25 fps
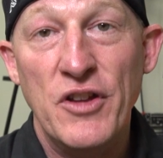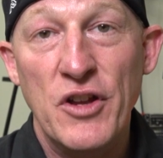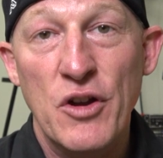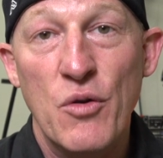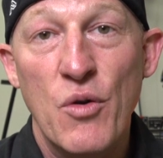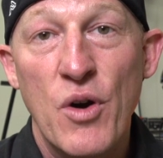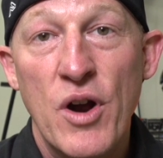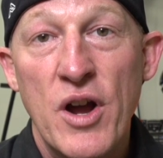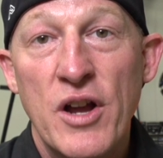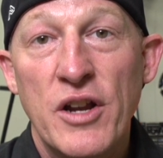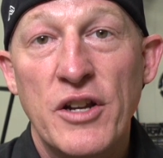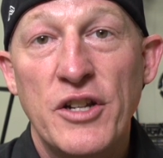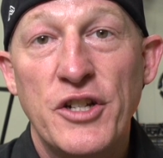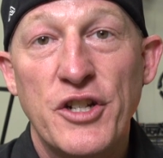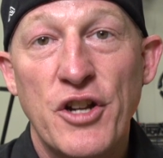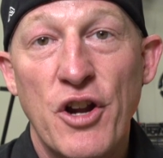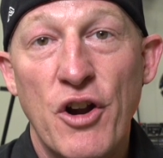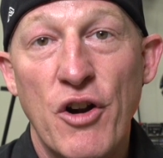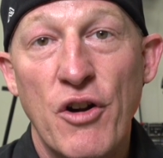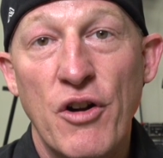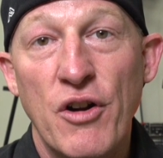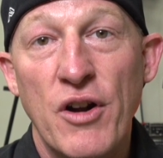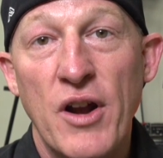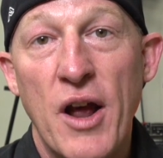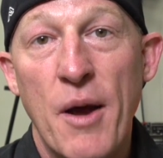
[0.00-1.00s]
you
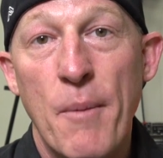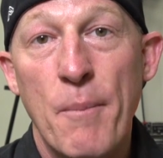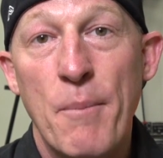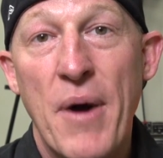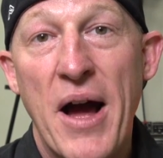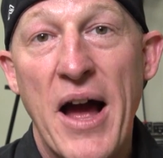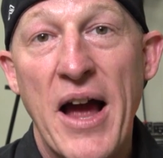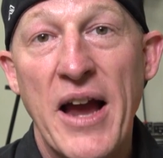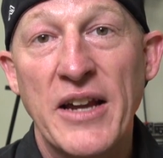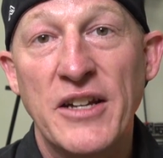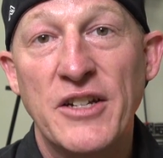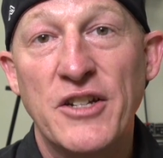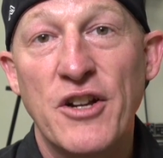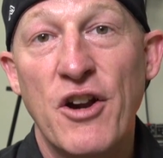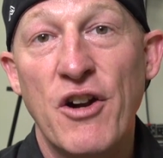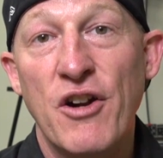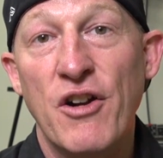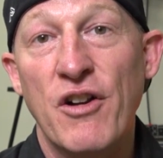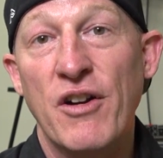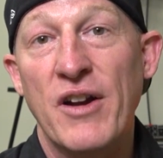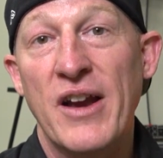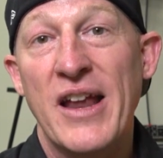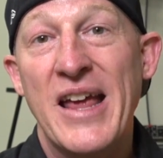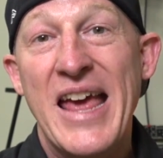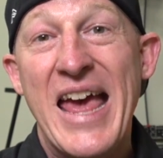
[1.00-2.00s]
turn by
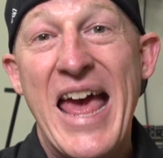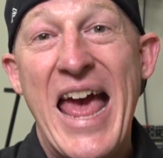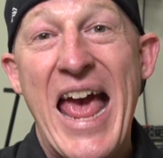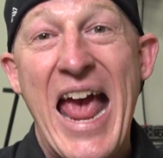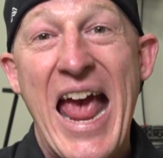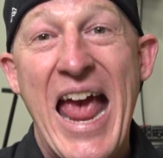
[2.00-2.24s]
turn.